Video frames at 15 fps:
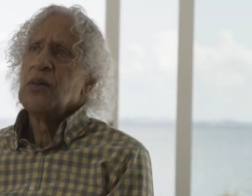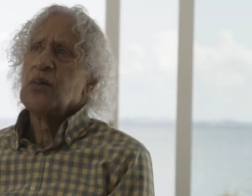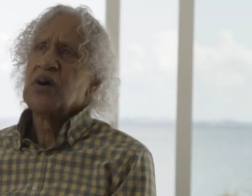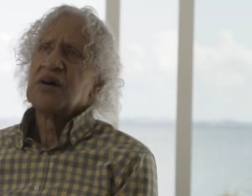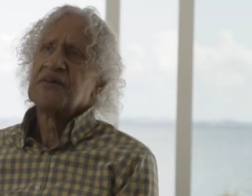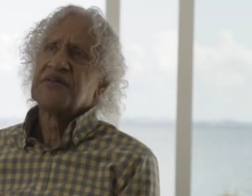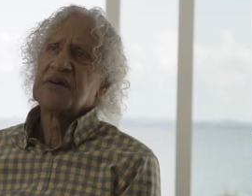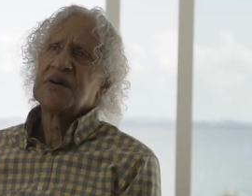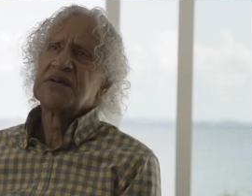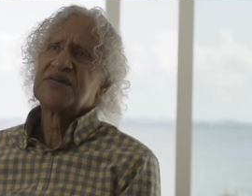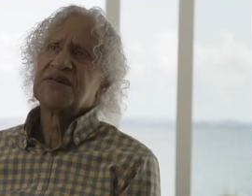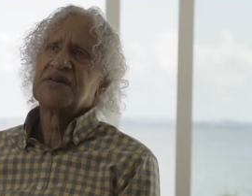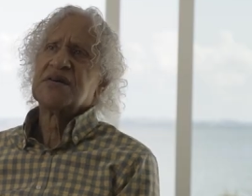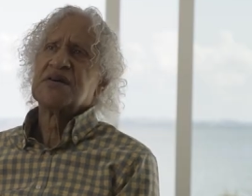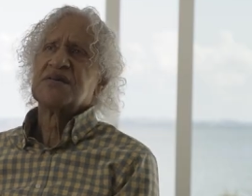Well, for
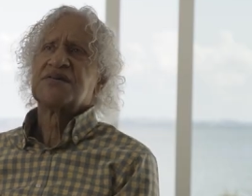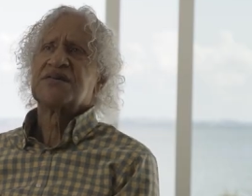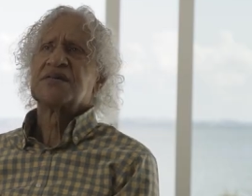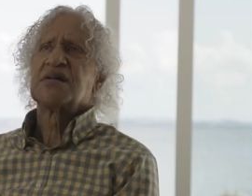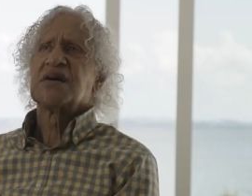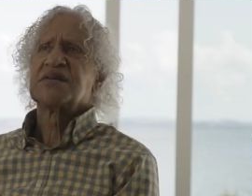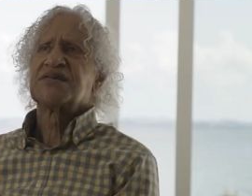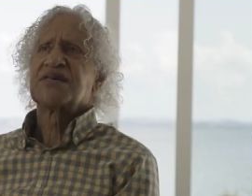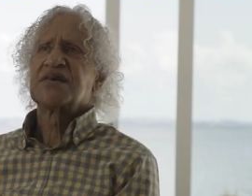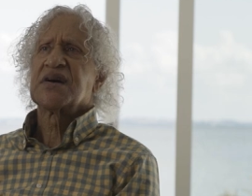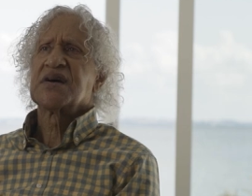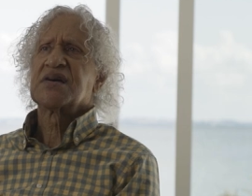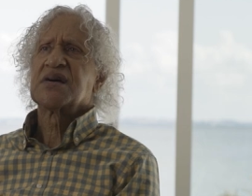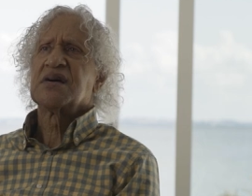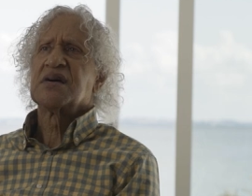instance, let's
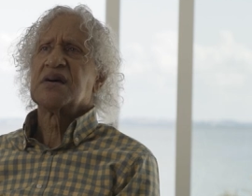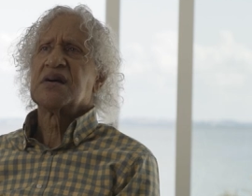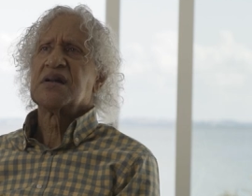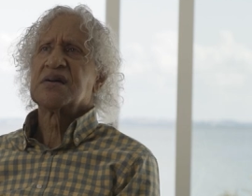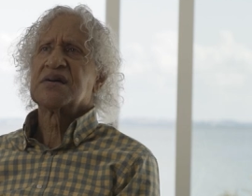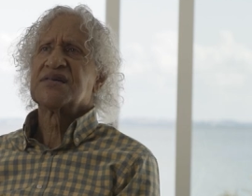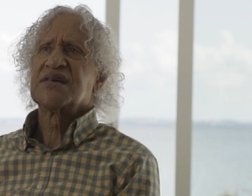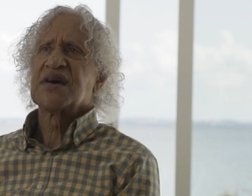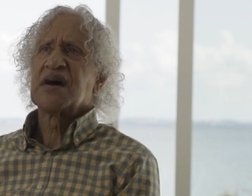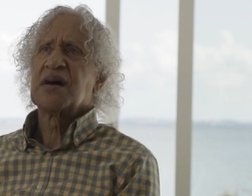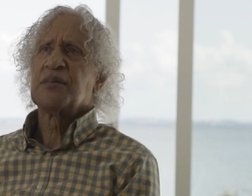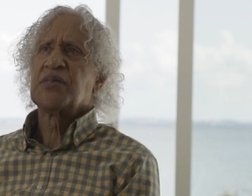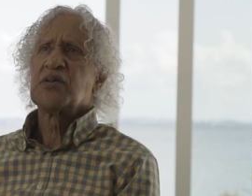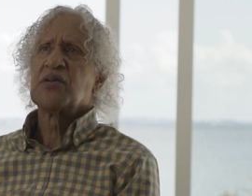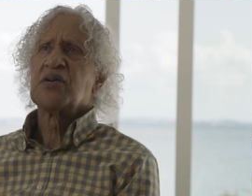take an
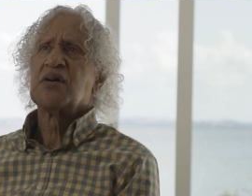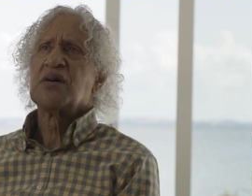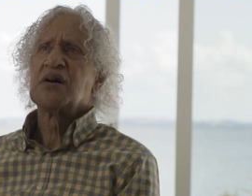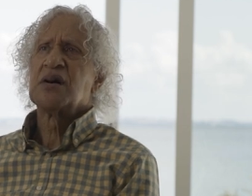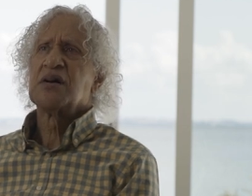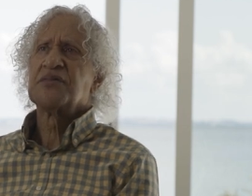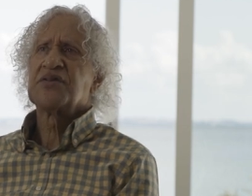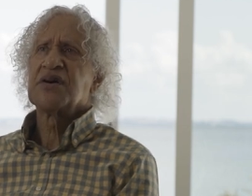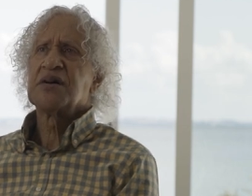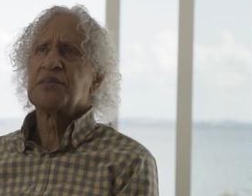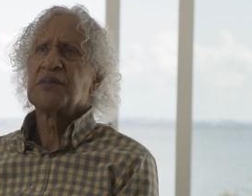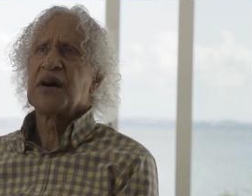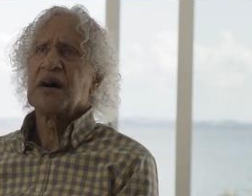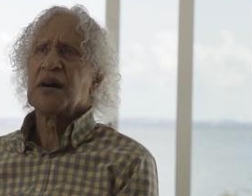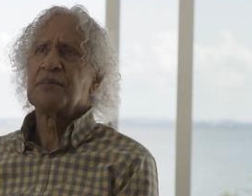example of
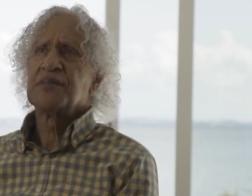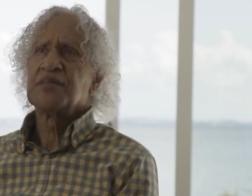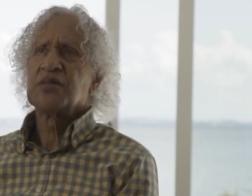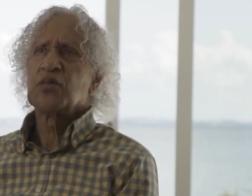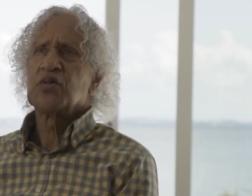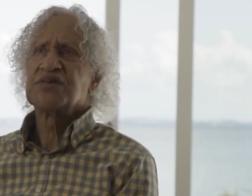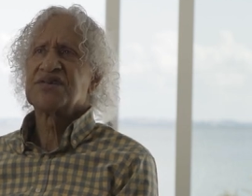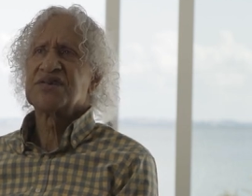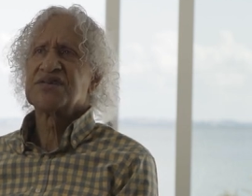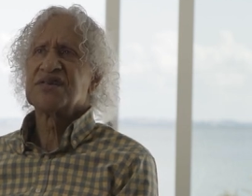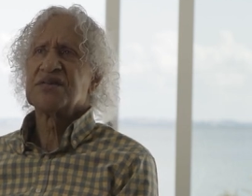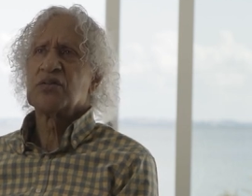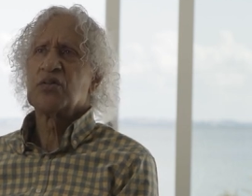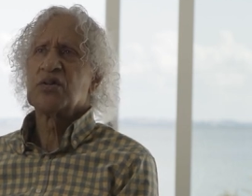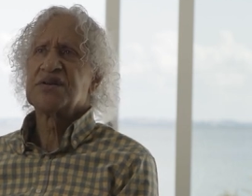hip hop, which
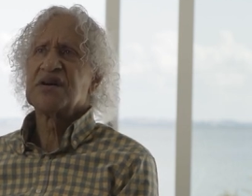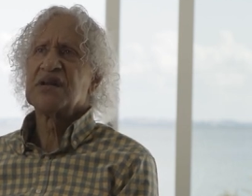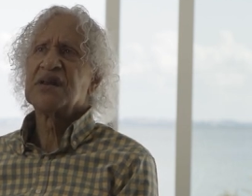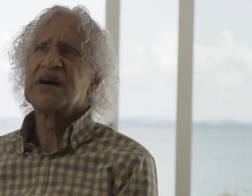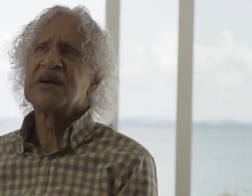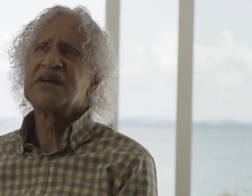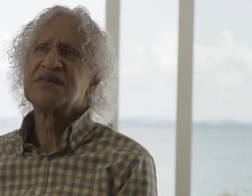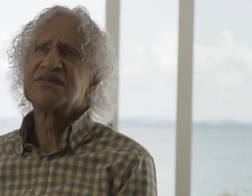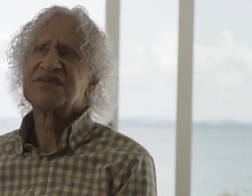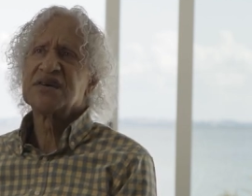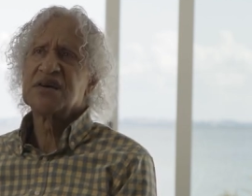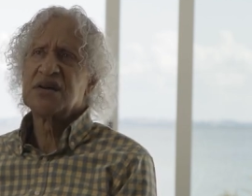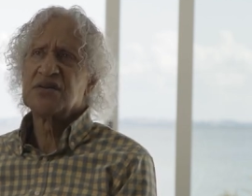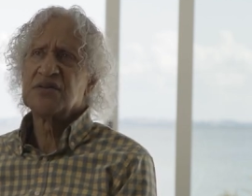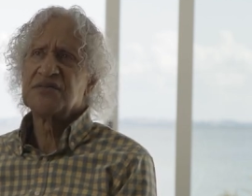is what the latest
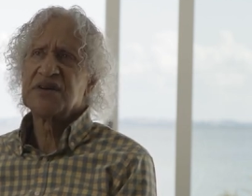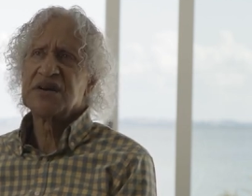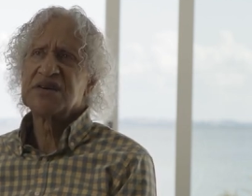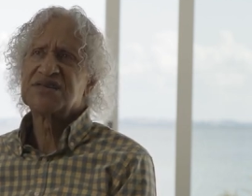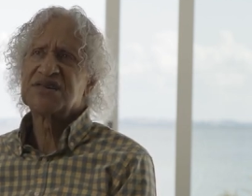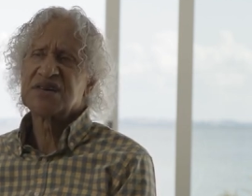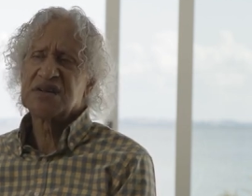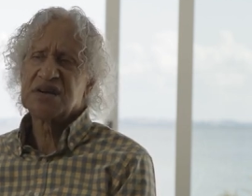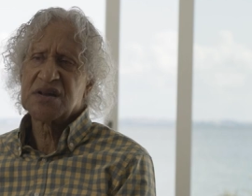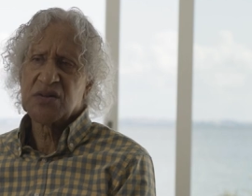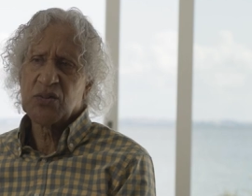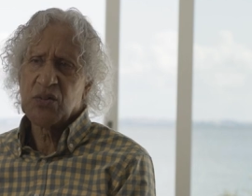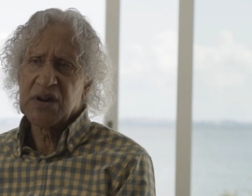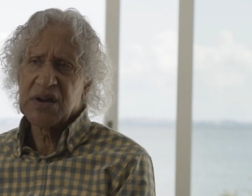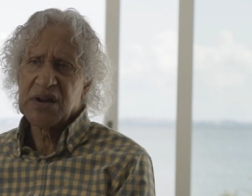innovation in
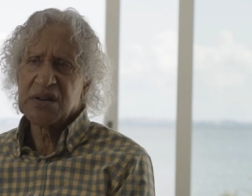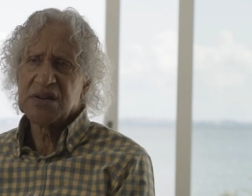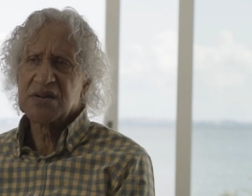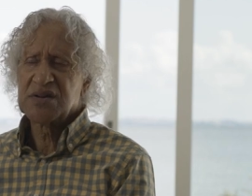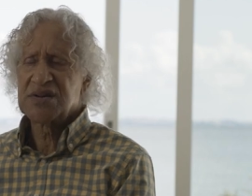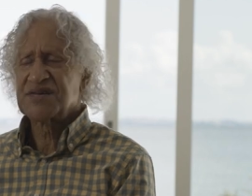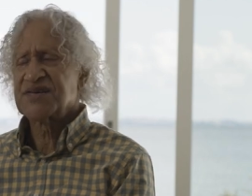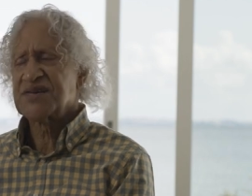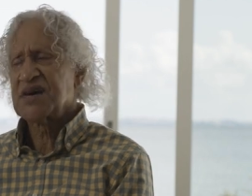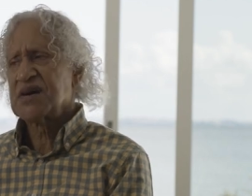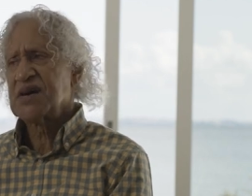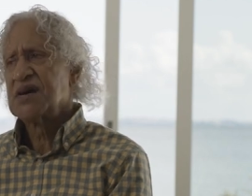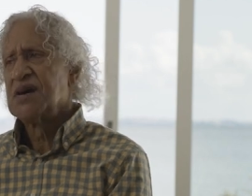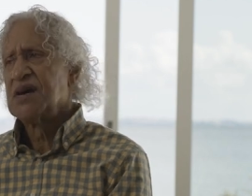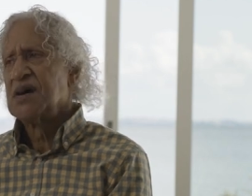a way you could
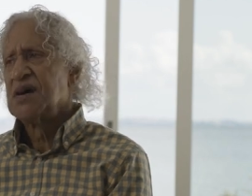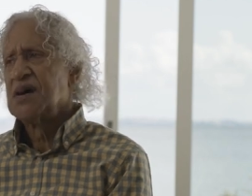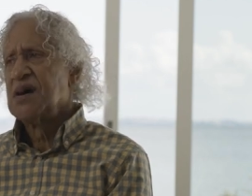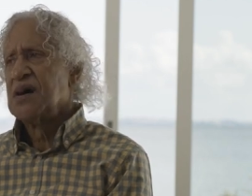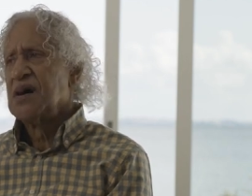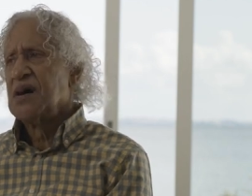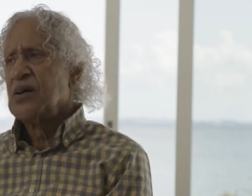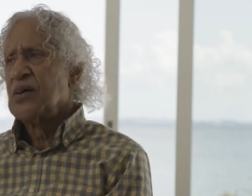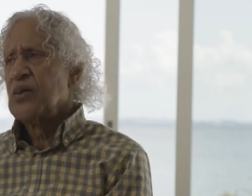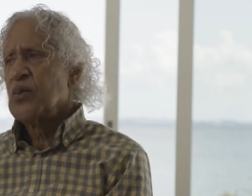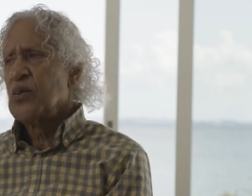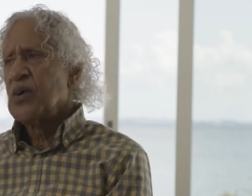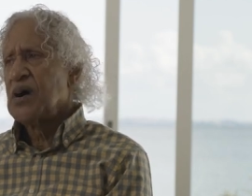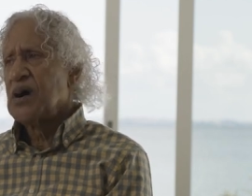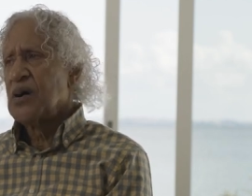say.
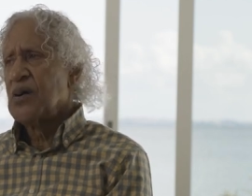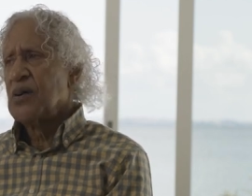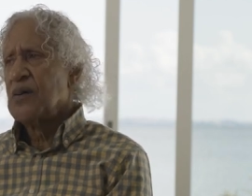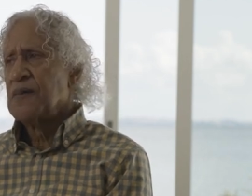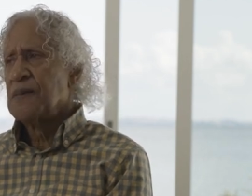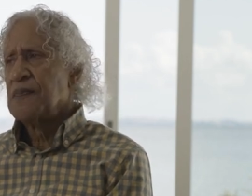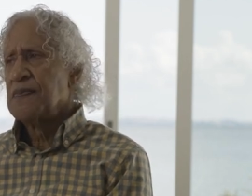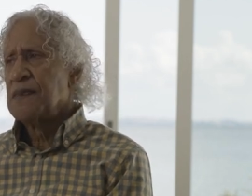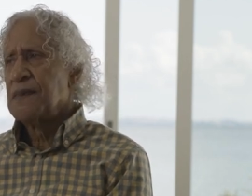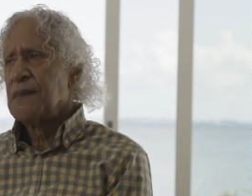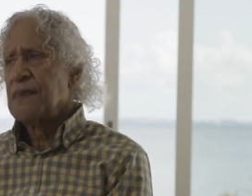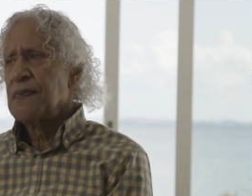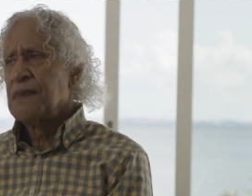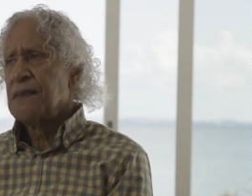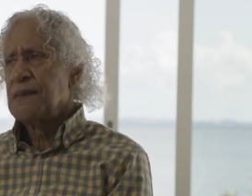Well,
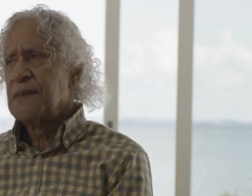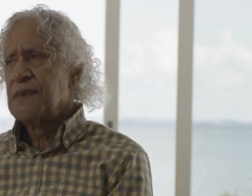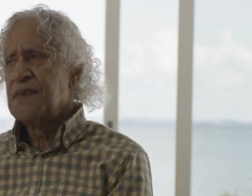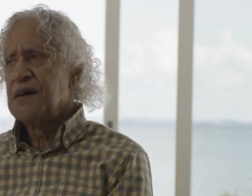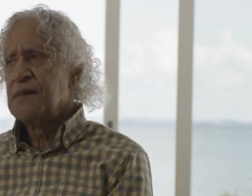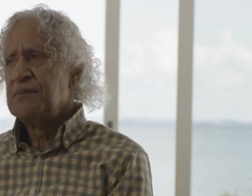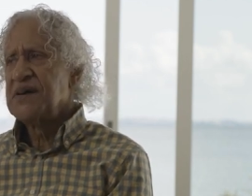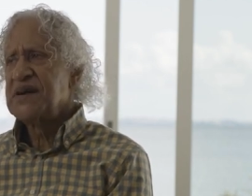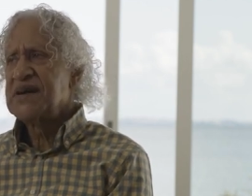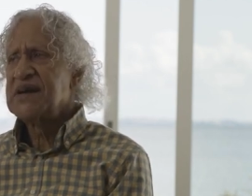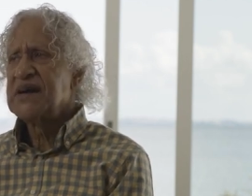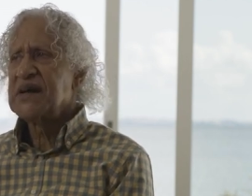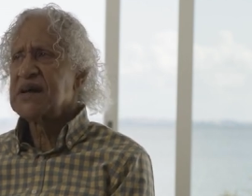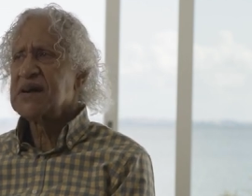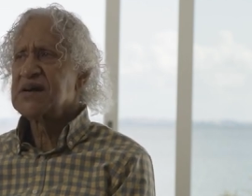the
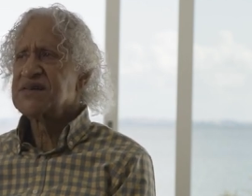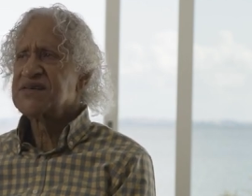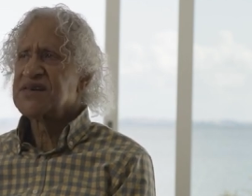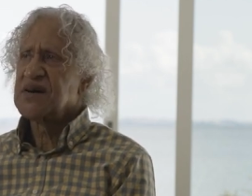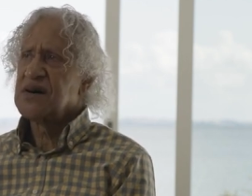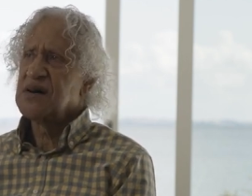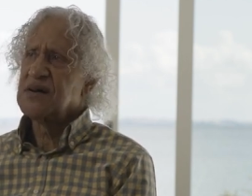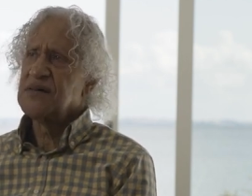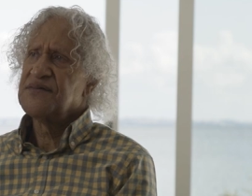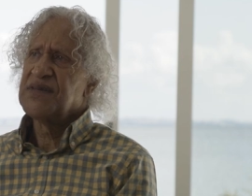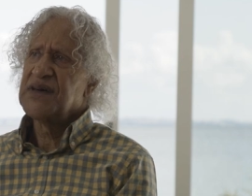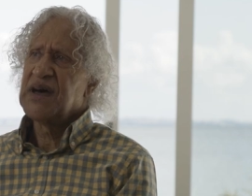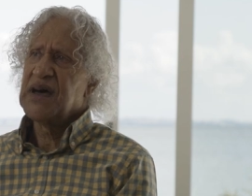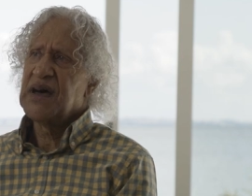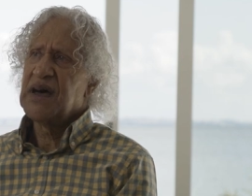beginnings of
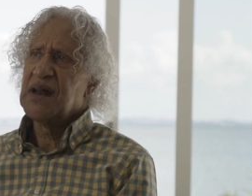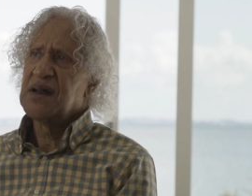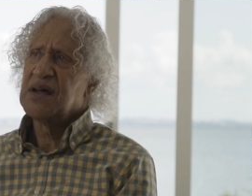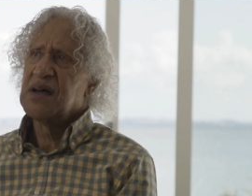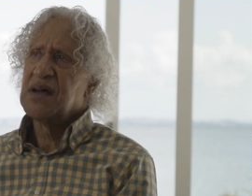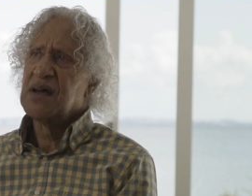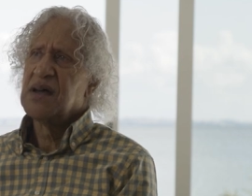that